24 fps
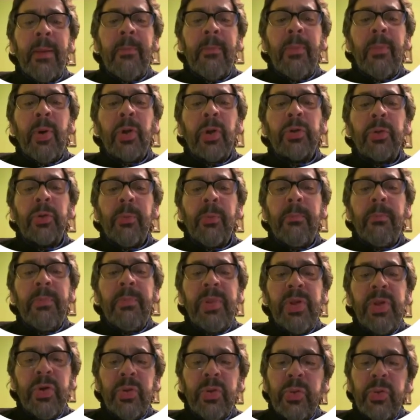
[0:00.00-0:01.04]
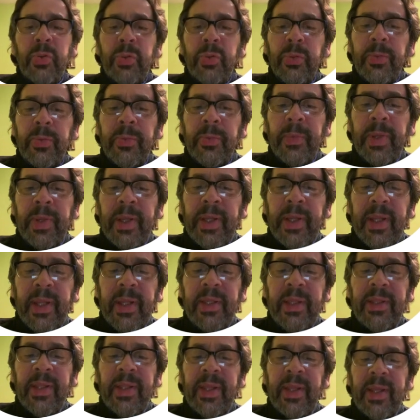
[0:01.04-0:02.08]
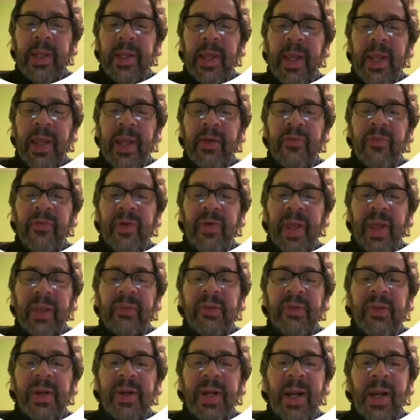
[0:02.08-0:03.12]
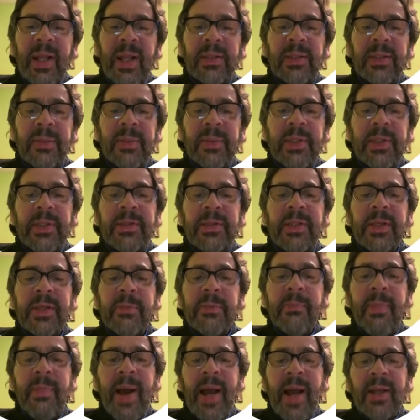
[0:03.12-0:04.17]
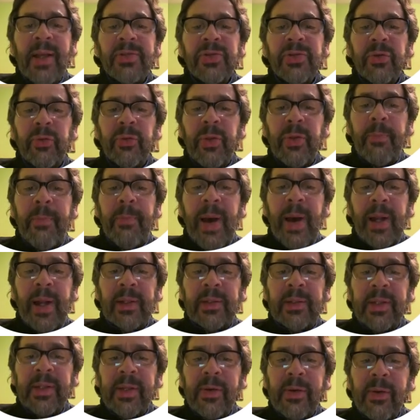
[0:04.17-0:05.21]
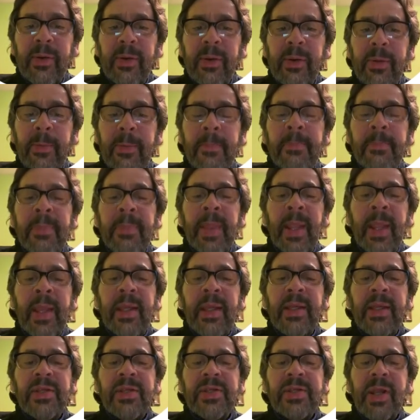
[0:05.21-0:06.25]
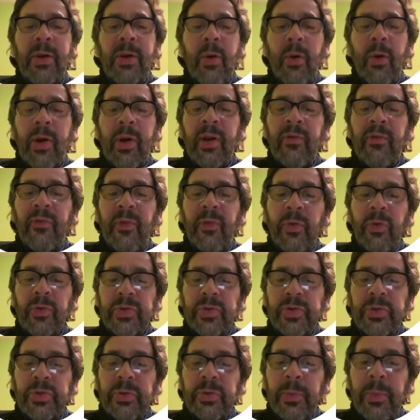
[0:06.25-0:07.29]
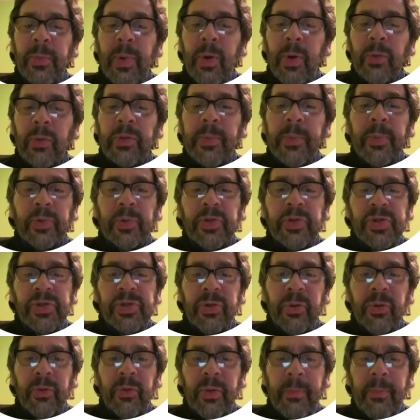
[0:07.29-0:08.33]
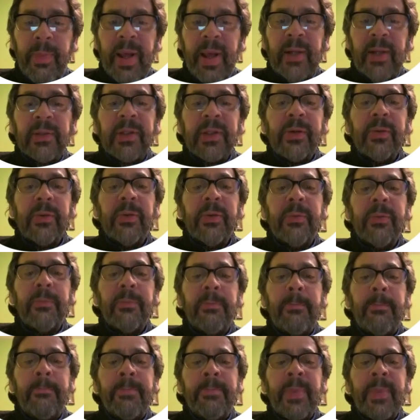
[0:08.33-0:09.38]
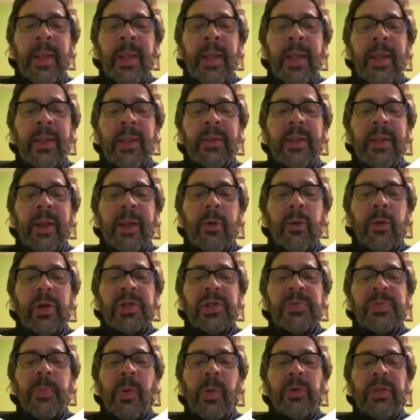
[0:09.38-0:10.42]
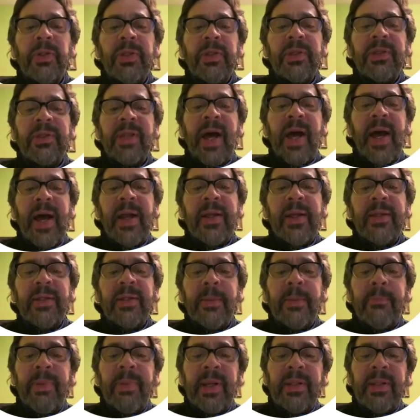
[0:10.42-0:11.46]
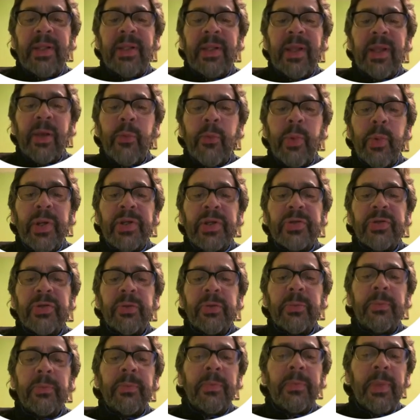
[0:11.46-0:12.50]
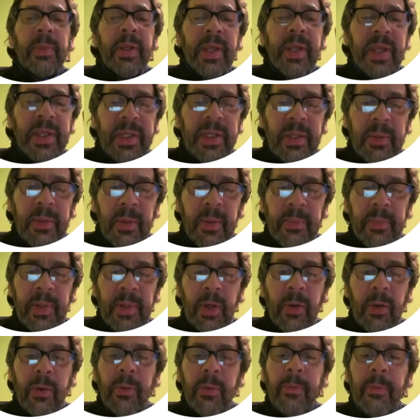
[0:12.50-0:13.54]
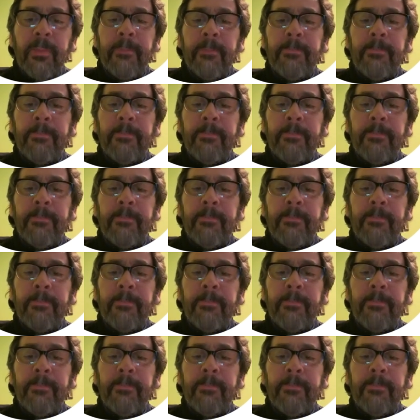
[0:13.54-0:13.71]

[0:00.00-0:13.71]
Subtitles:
But mu is the effective relativistic mass of the particle, is a local function on the position of the particle. The corresponding time-dependent equation is given below.